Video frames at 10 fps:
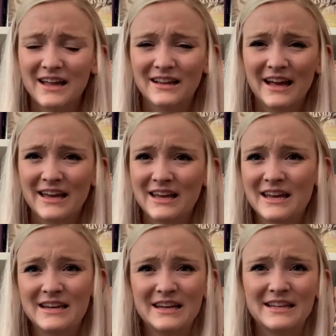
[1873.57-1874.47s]
like
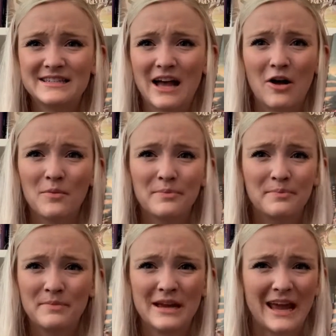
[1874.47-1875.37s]
he needs
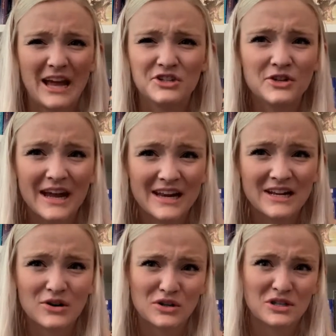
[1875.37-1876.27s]
help being
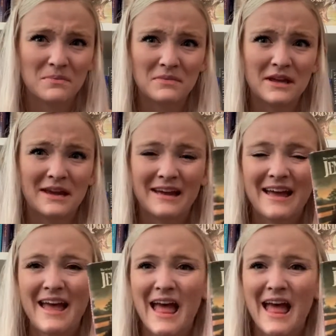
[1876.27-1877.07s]
educated or something,